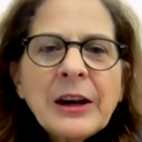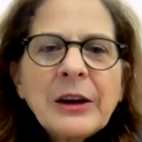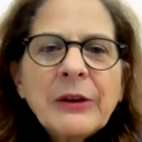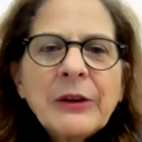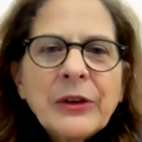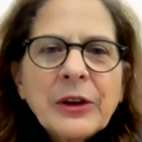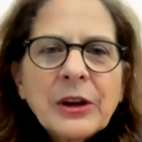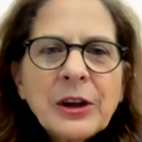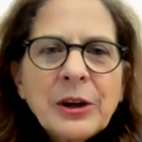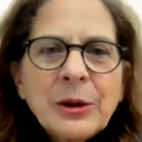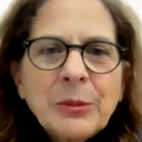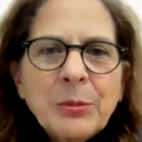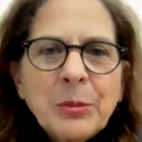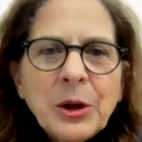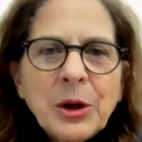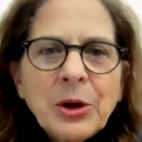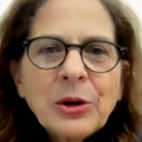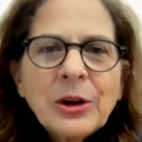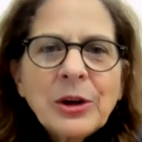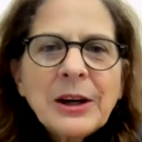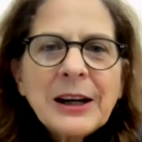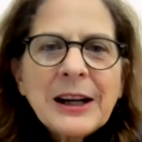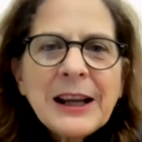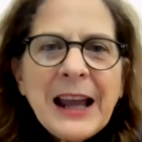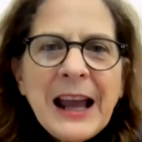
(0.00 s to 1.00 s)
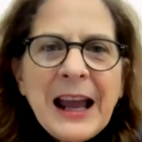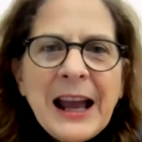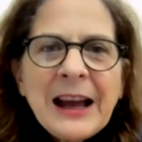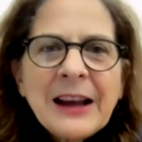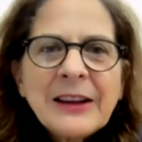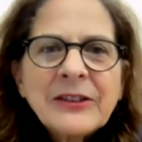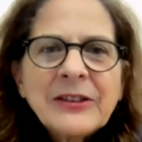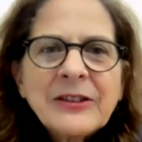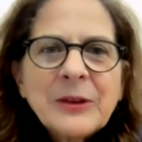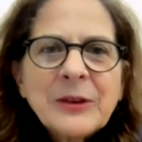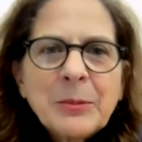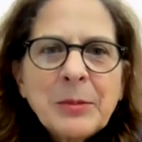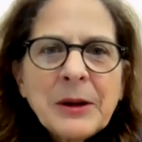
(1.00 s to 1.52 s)
of the community
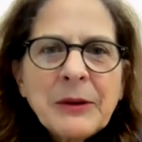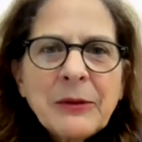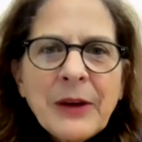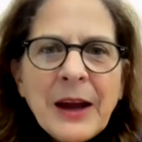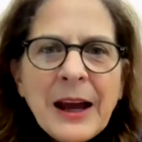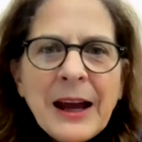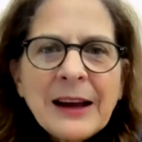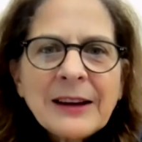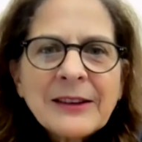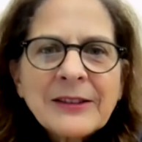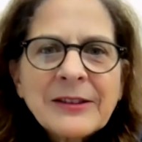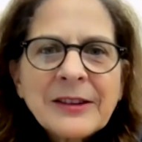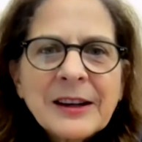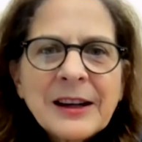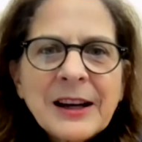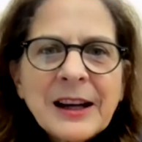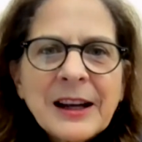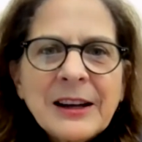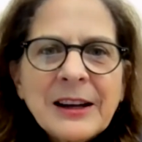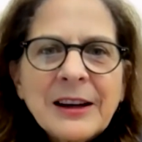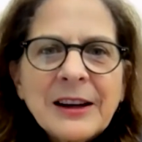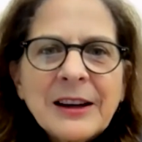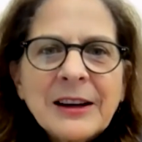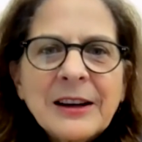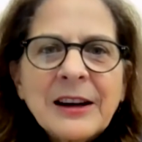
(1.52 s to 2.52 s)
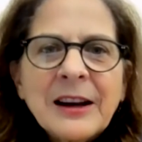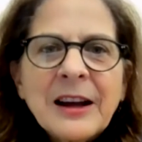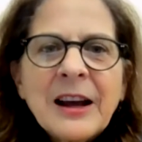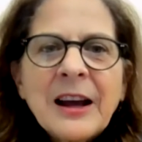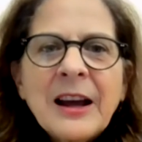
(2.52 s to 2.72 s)
has to be vaccinated